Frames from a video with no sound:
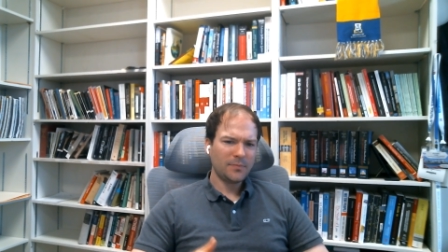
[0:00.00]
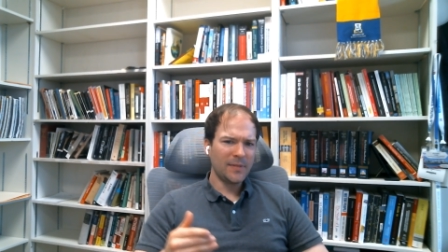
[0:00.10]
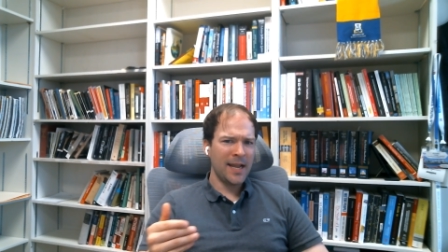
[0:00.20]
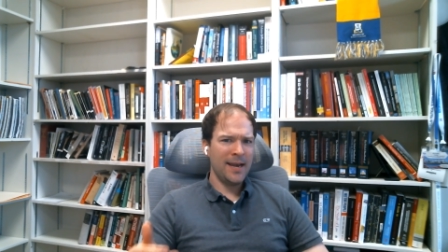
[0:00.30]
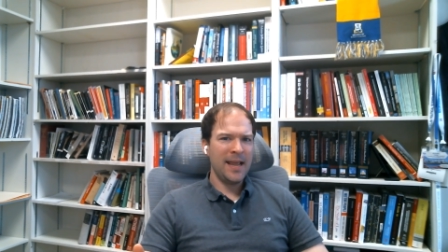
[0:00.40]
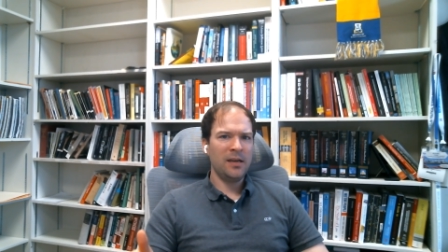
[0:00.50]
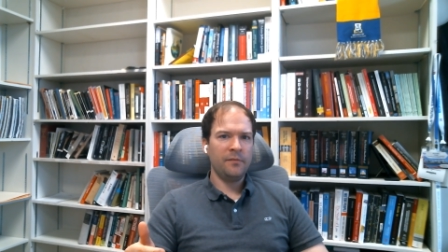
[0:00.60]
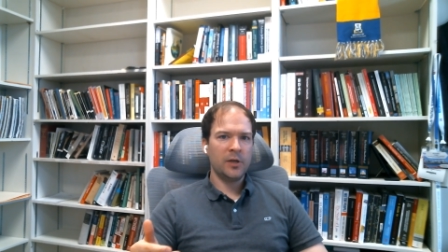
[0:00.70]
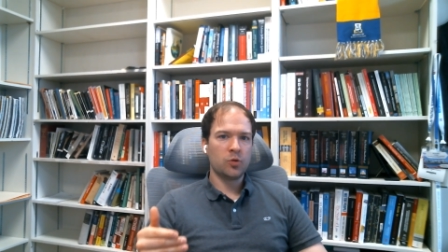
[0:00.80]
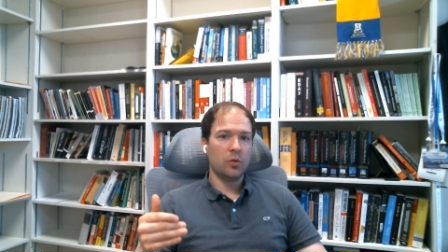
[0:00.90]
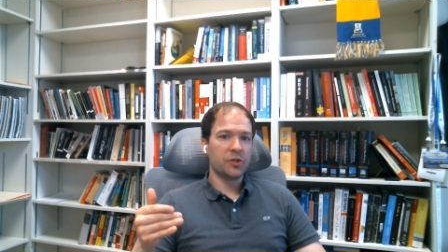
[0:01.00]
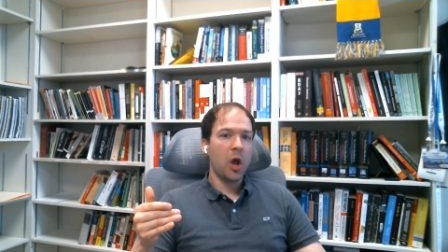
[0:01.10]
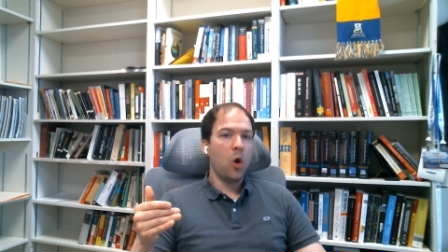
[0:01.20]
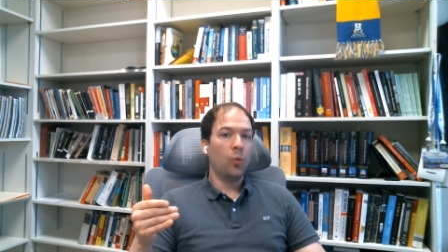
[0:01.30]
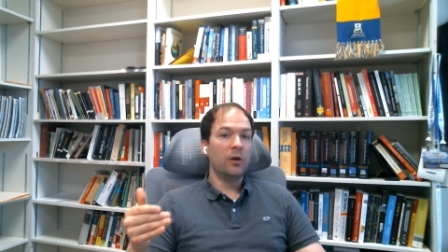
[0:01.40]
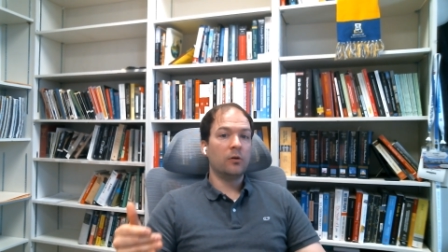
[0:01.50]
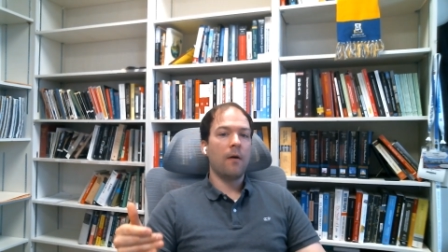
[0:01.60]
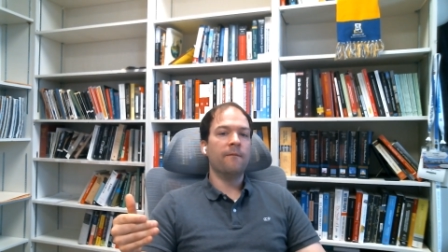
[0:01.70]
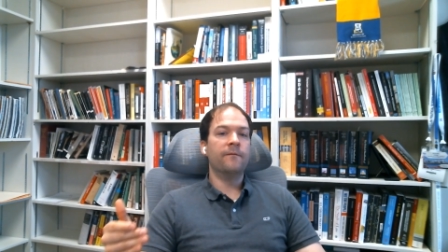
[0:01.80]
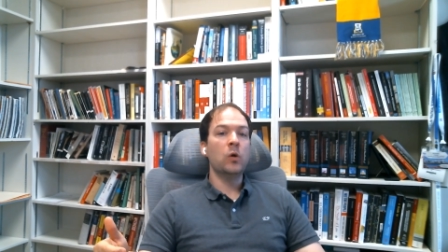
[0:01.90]
And individuals will
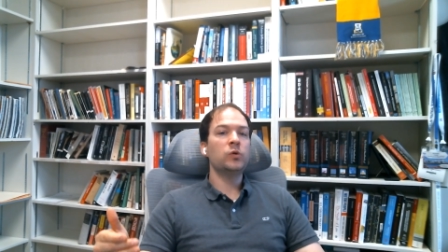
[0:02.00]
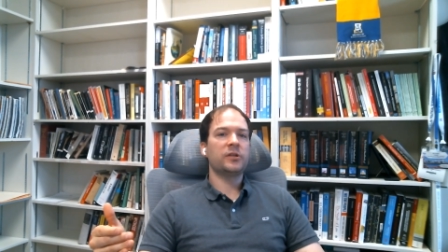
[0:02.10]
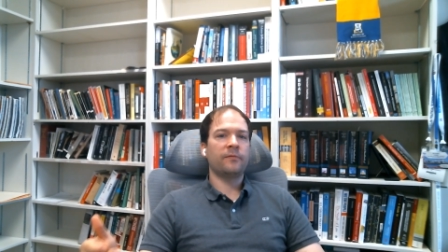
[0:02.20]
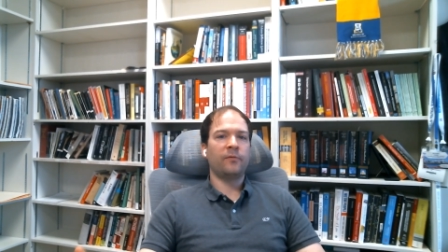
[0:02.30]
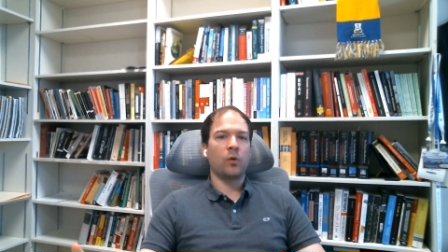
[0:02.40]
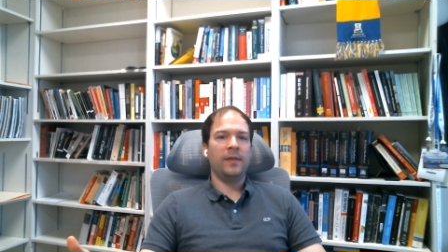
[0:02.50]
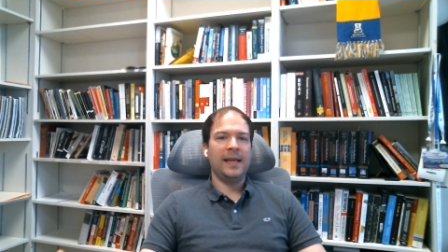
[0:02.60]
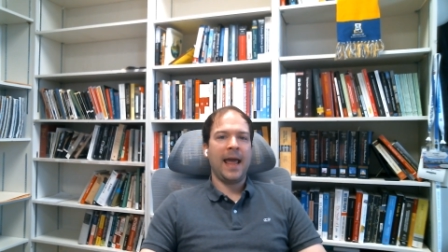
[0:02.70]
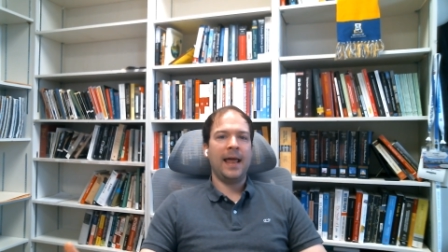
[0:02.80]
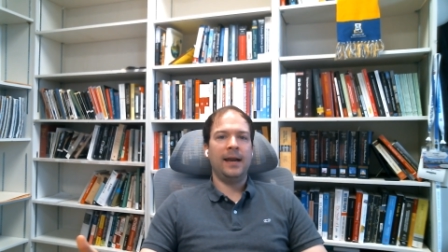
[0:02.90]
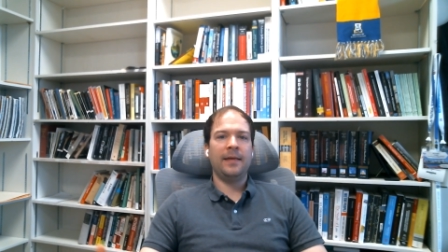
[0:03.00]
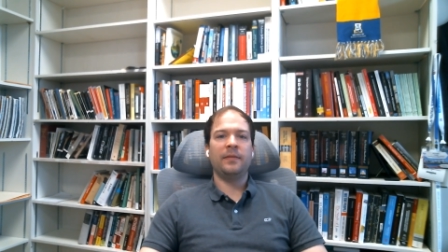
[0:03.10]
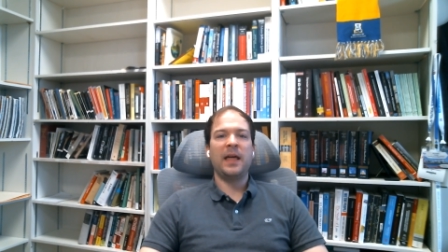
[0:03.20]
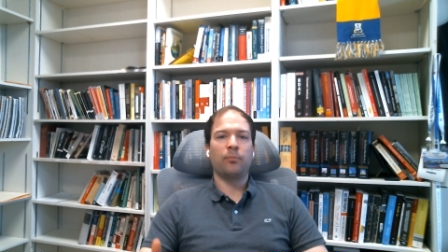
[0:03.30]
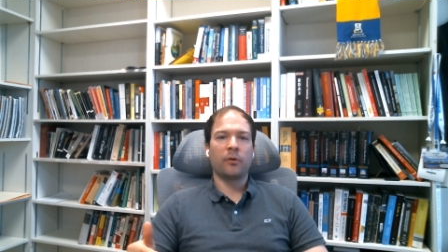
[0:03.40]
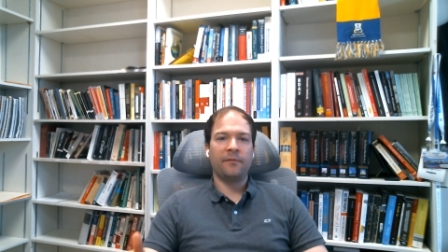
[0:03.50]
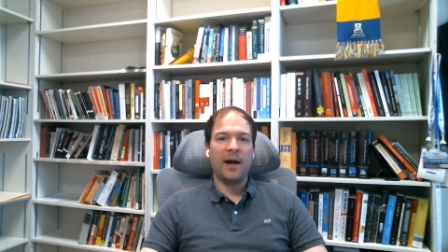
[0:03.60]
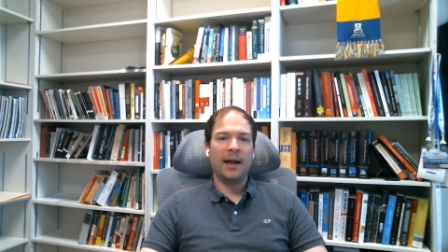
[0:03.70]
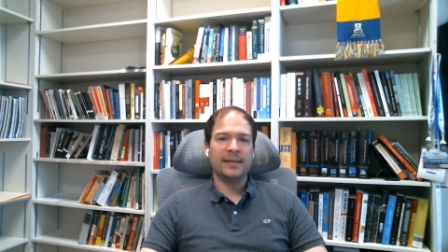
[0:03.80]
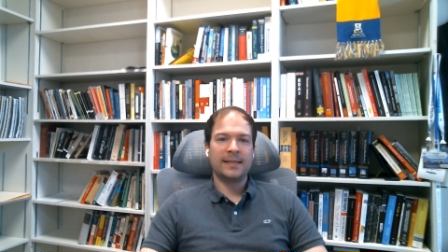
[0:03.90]
vote for the candidate that
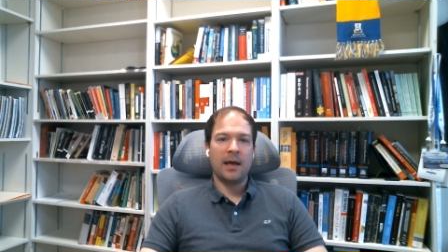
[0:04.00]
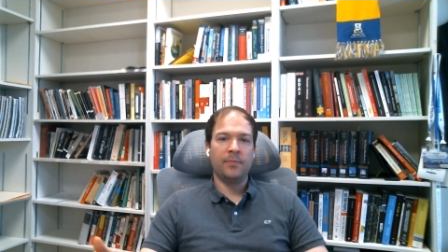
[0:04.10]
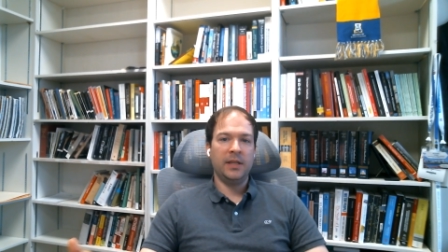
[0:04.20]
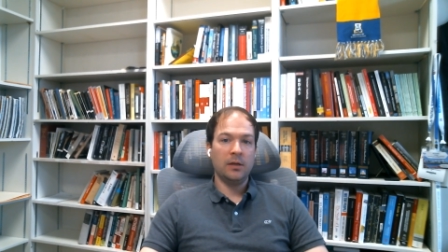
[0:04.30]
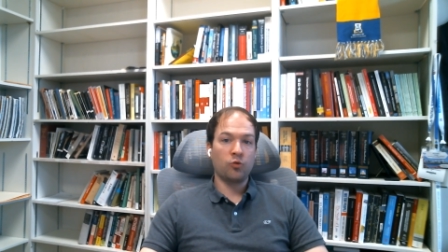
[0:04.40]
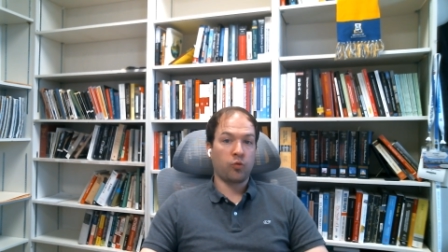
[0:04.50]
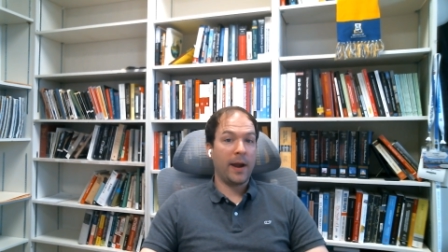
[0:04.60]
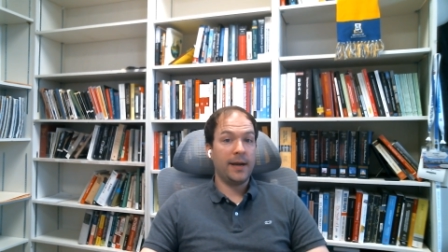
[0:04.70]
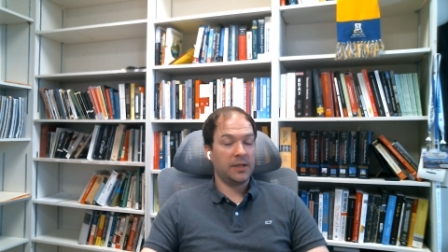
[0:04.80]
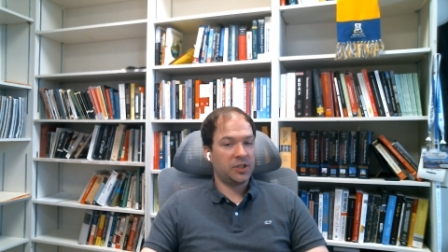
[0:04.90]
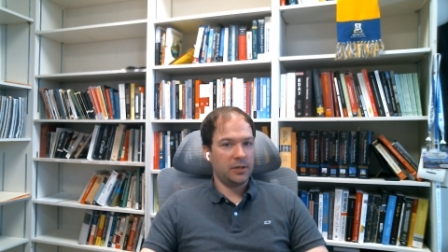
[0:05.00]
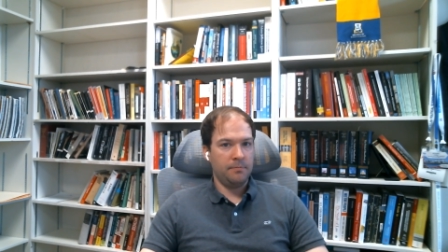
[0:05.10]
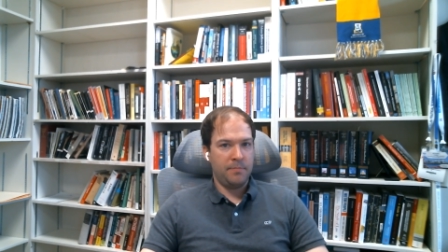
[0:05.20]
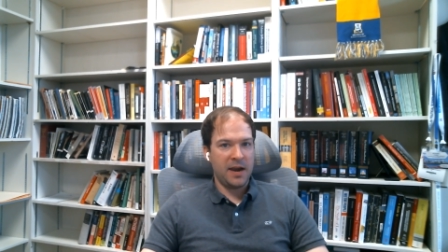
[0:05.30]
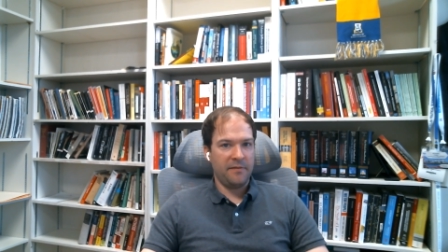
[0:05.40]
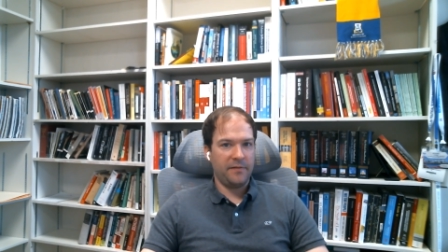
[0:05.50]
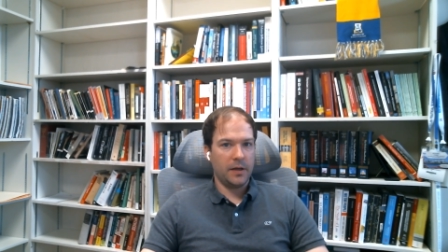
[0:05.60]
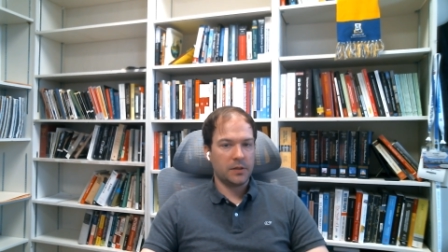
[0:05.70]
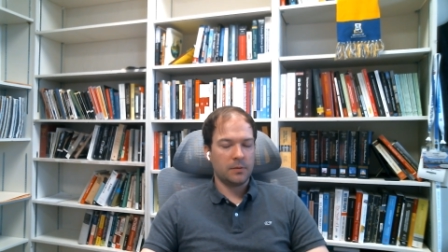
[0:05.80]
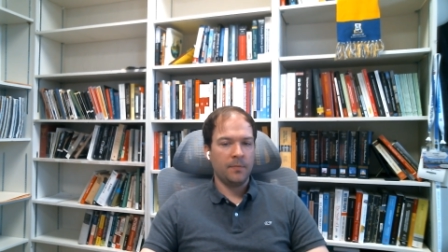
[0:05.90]
provides them the greatest benefit.